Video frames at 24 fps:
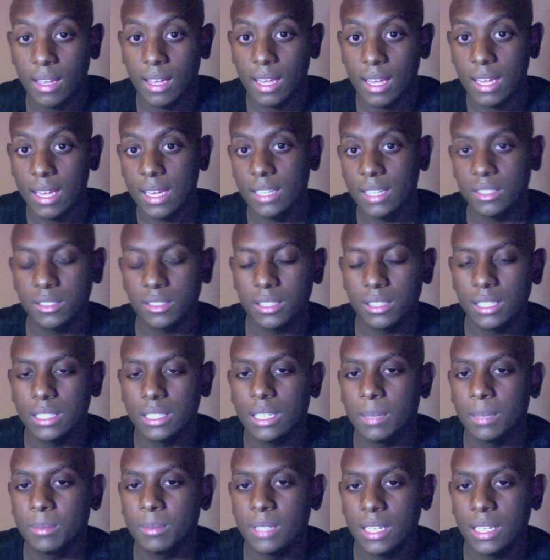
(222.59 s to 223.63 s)
and just get
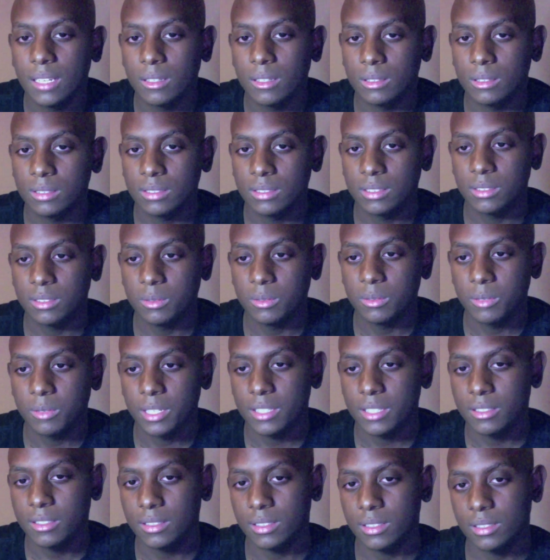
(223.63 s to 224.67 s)
updated on the
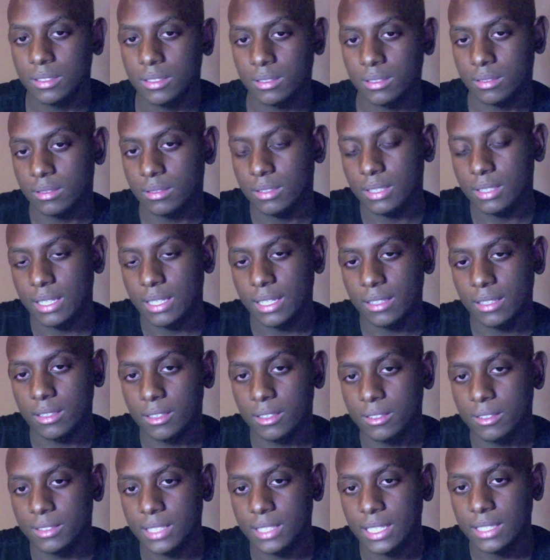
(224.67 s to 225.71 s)
situation and all
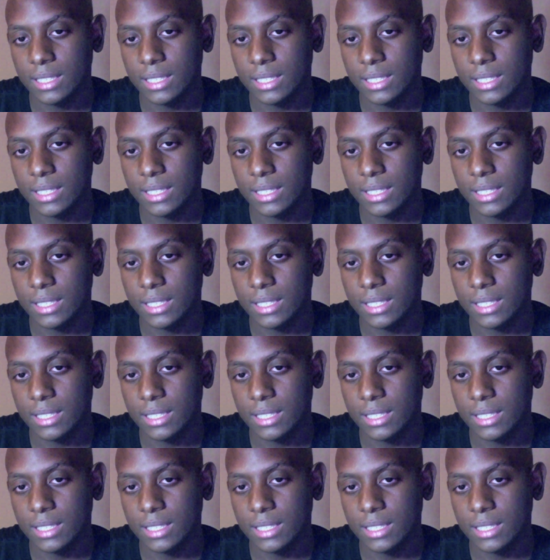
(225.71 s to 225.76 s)
that.